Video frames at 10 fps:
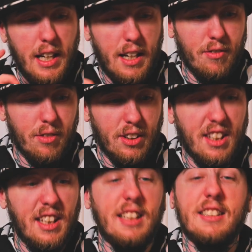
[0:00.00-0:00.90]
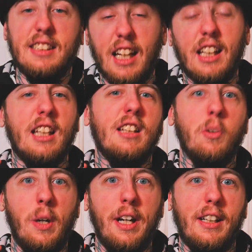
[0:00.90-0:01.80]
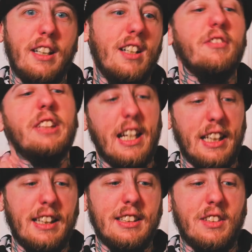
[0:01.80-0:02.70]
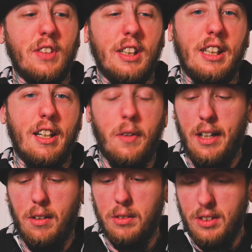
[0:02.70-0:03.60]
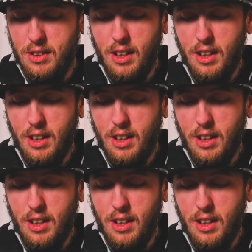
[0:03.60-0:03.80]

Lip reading: Everything is getting in the way of getting this video out.